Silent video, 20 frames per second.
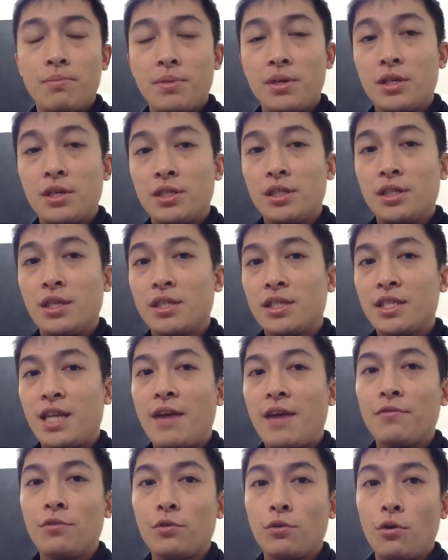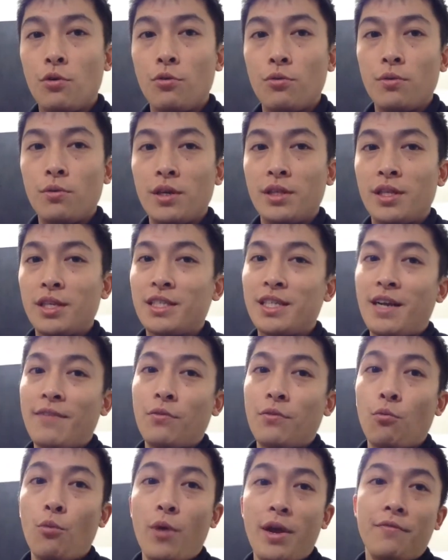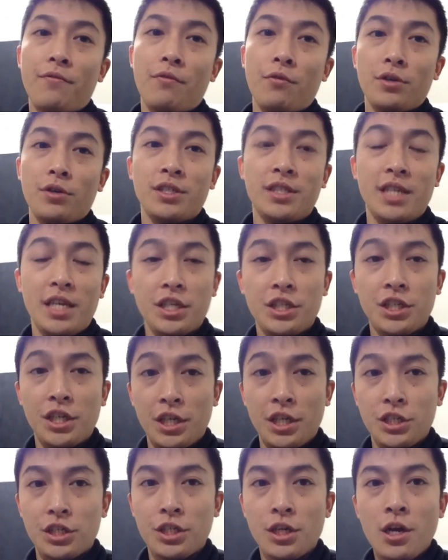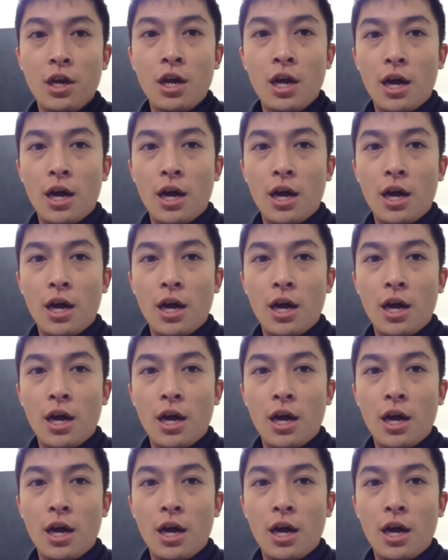because it doesn't have to wait for a state change.